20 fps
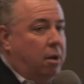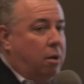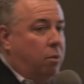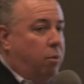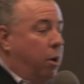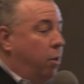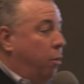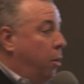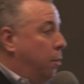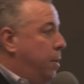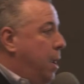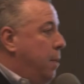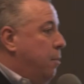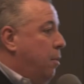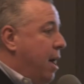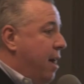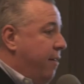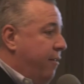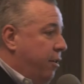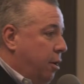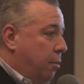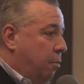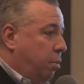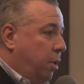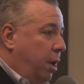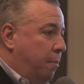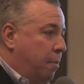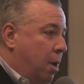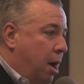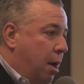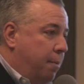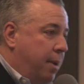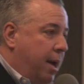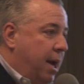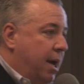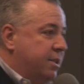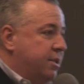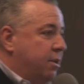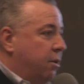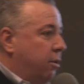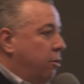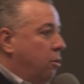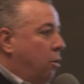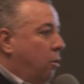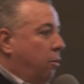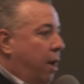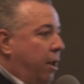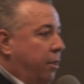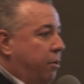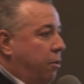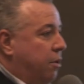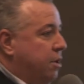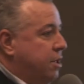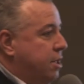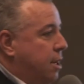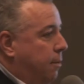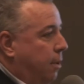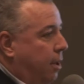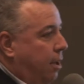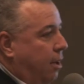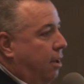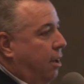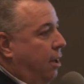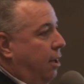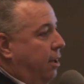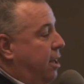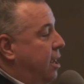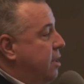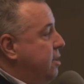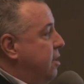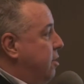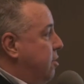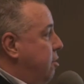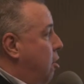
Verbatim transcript: where when people have a complete bypass and are going right through the stomach and into the intestines,